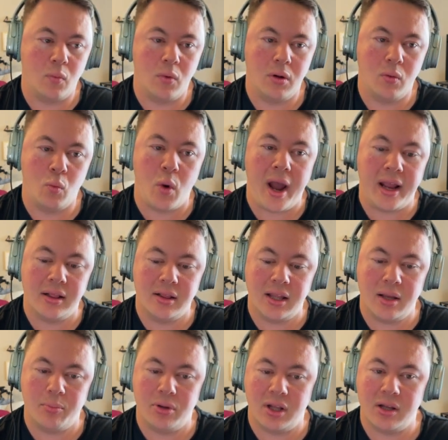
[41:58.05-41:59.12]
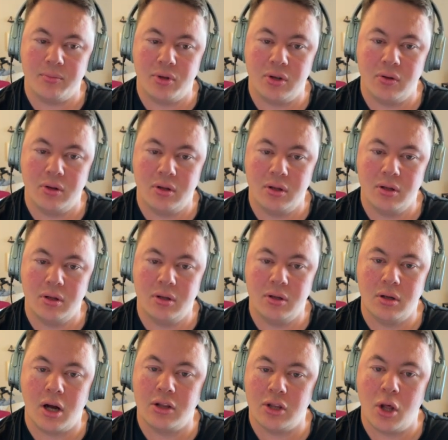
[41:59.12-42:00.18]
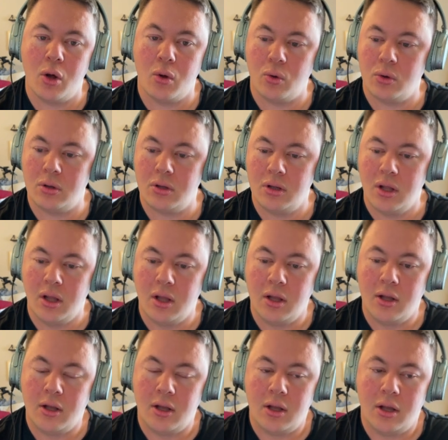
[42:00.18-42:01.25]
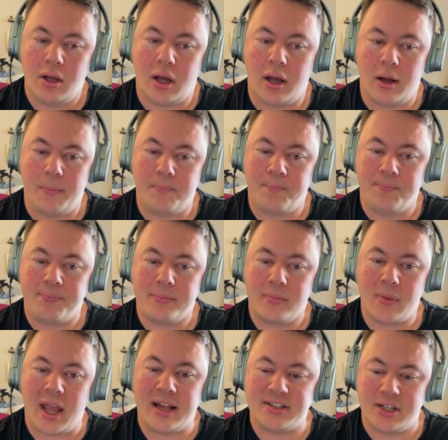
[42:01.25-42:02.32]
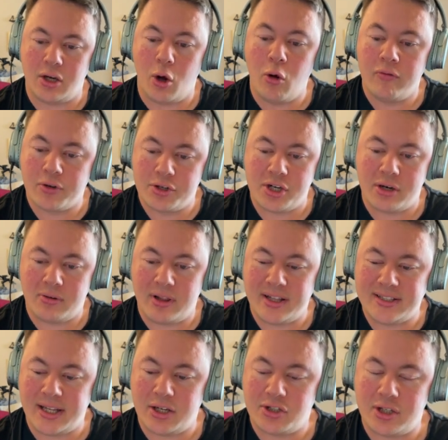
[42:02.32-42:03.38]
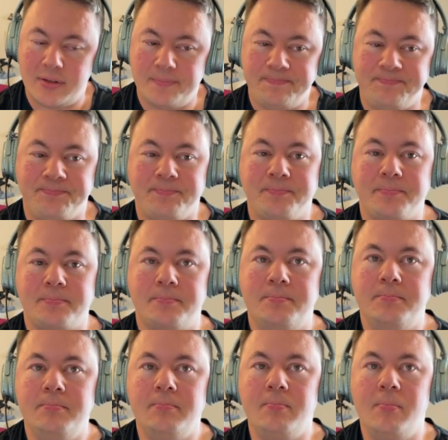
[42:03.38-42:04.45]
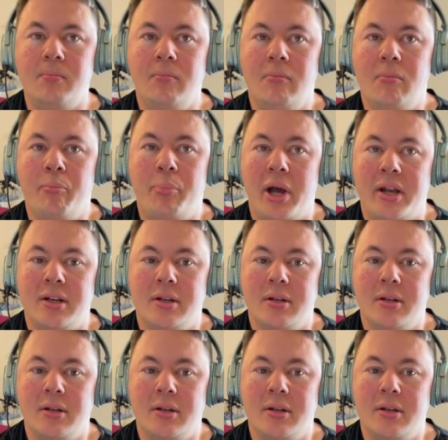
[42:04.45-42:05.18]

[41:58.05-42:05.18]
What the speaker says: widely applicable on the whole as an overgeneralization. But